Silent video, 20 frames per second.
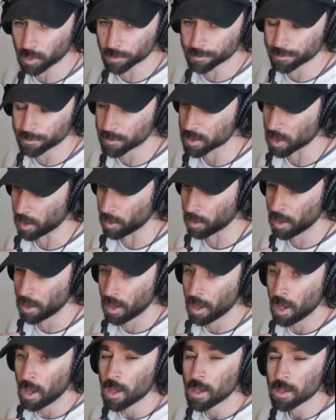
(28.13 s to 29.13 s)
So,
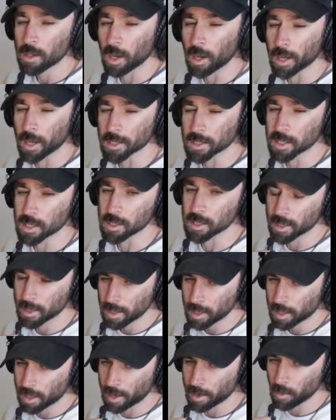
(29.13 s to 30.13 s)
today
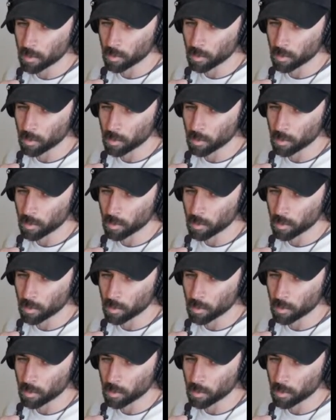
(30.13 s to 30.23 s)
kind of